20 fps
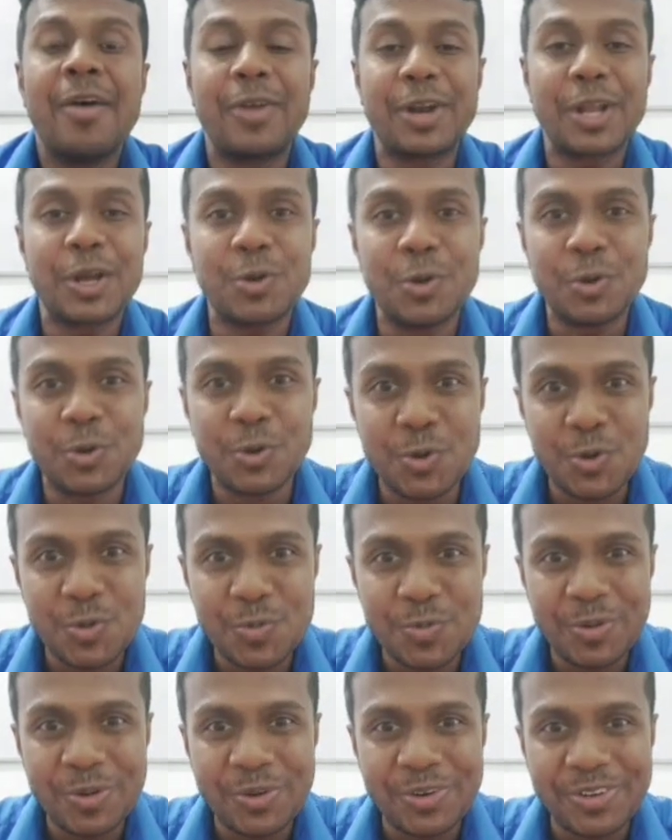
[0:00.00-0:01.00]
what are you going to
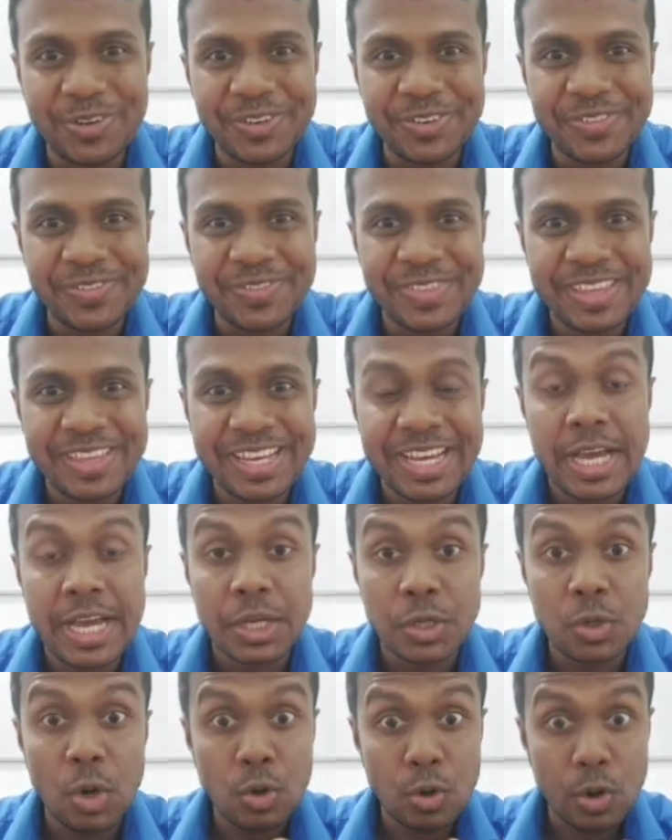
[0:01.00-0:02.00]
look for?
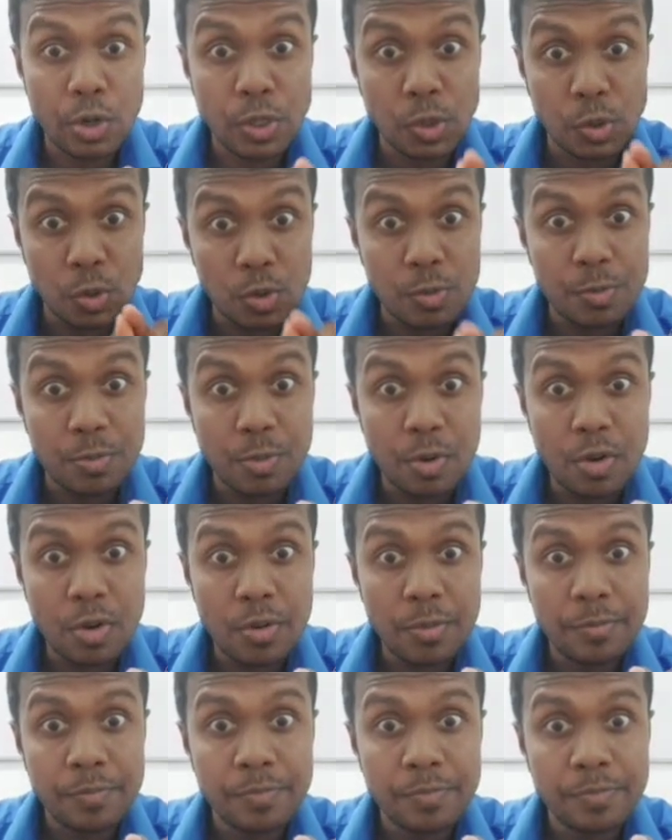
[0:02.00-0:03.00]
You are going to look
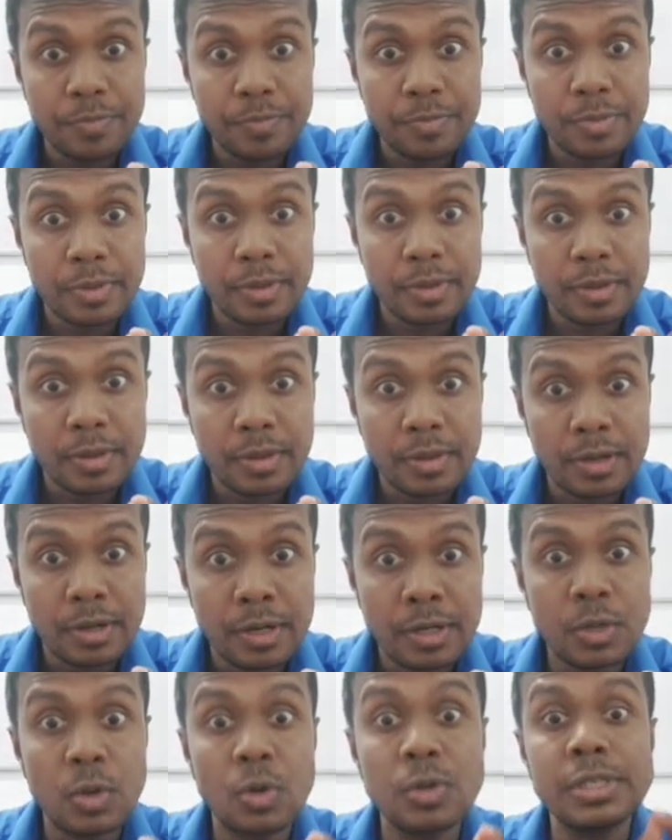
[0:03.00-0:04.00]
for
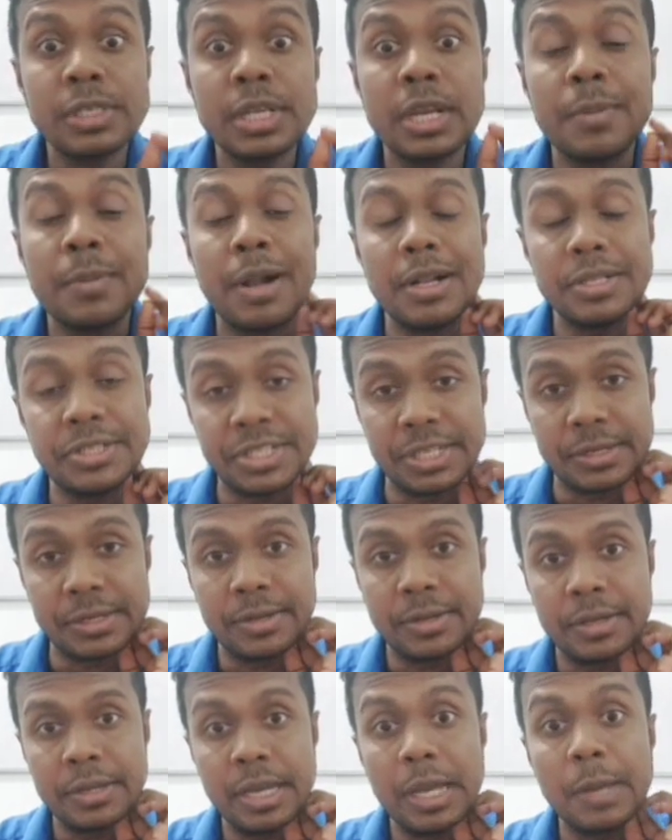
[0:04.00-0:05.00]
tonsillar
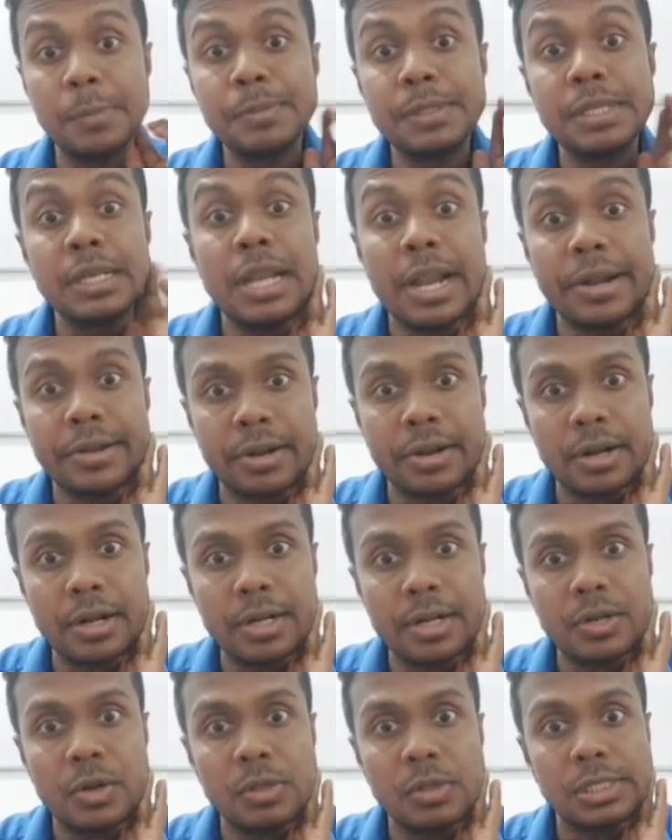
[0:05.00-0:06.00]
bulging,
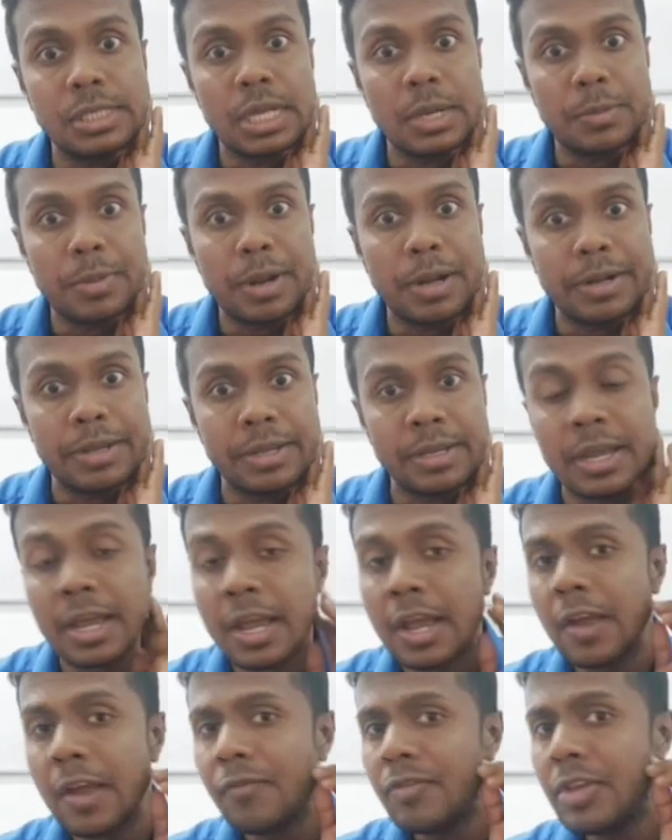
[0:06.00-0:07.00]
ipsilateral tonsillar bulging.
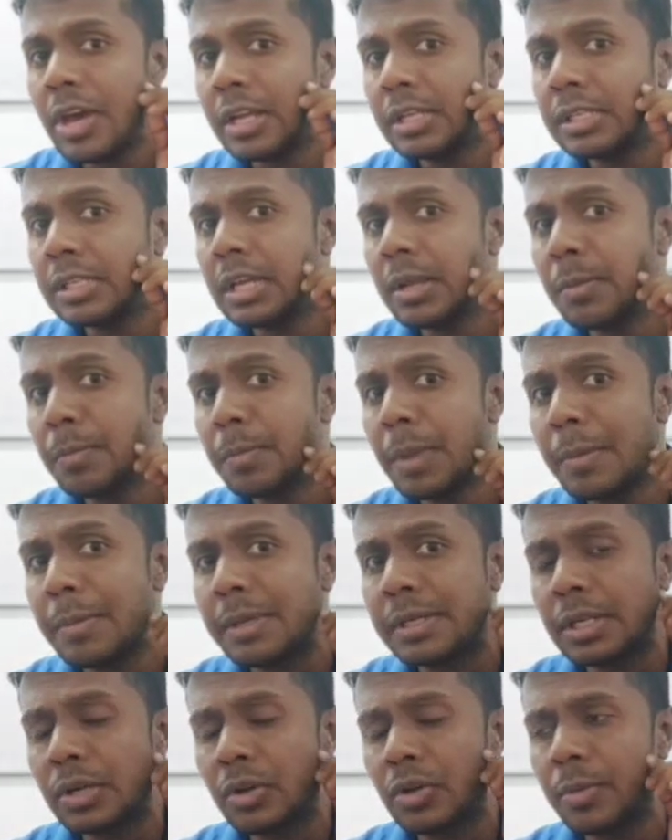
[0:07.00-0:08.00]
If there is
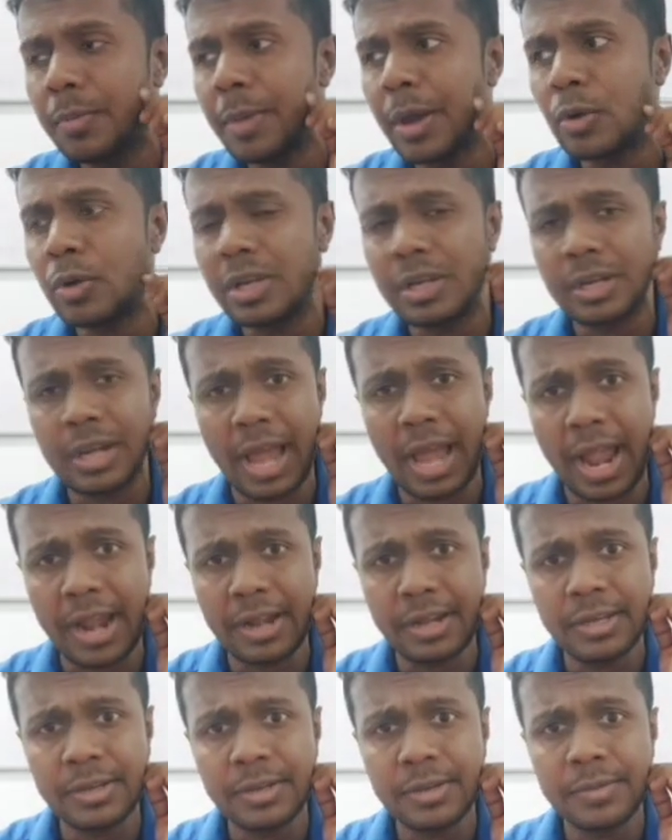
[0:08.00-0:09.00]
inflammation on the parotid
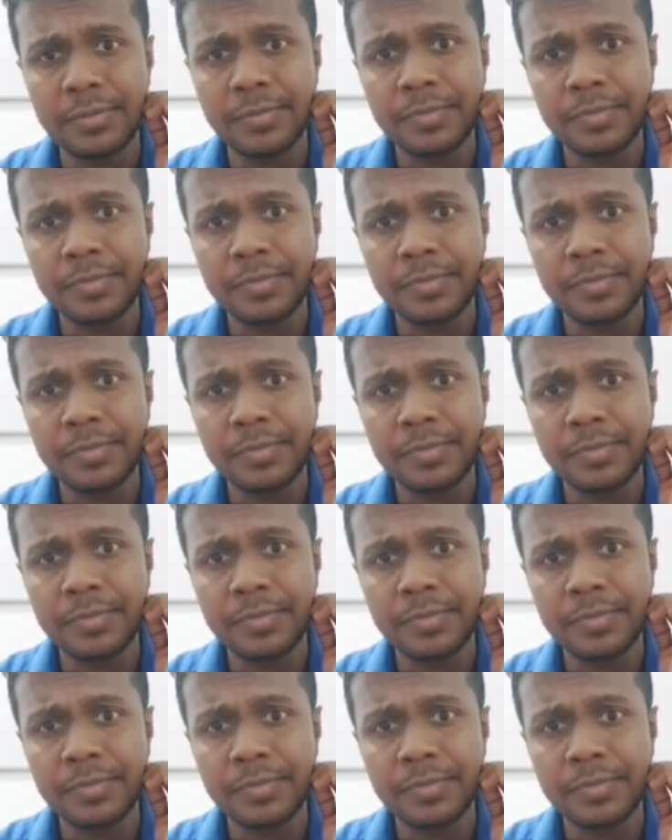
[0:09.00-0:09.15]
gland,